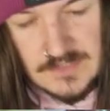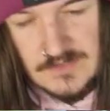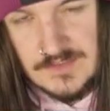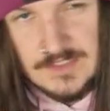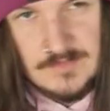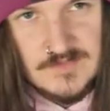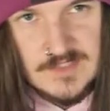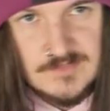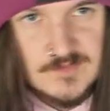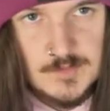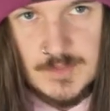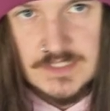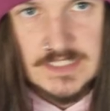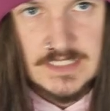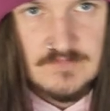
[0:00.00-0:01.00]
So sometimes
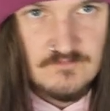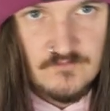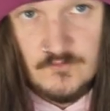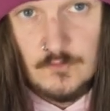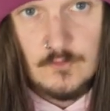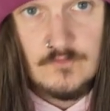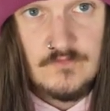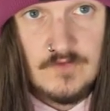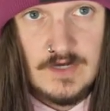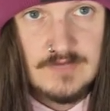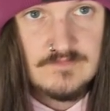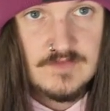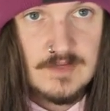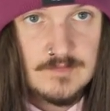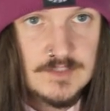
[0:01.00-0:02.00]
I'll be taking 4 or
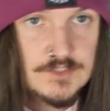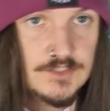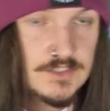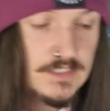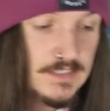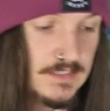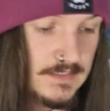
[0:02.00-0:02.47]
5 damage.